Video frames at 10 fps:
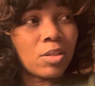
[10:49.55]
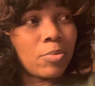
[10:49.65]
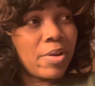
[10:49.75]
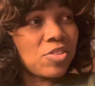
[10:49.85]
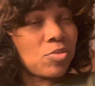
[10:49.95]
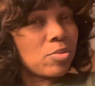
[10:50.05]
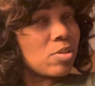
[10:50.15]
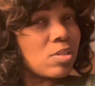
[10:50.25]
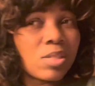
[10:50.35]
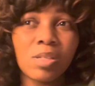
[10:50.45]

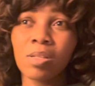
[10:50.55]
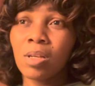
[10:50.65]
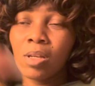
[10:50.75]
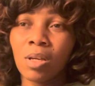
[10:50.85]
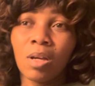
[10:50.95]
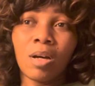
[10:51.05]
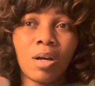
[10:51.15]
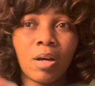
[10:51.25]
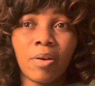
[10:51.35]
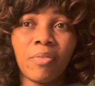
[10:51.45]
restaurant
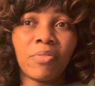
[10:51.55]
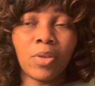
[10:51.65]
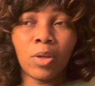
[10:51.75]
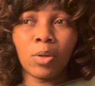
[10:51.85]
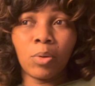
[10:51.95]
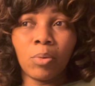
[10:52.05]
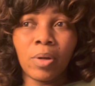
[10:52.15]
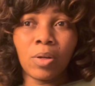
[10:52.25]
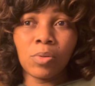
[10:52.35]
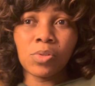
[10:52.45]

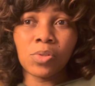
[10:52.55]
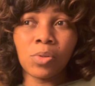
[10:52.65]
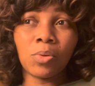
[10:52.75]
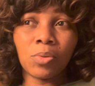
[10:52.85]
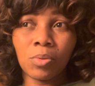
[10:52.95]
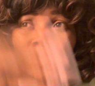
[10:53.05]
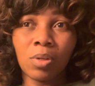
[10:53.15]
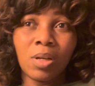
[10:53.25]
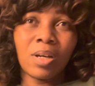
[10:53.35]
view, and also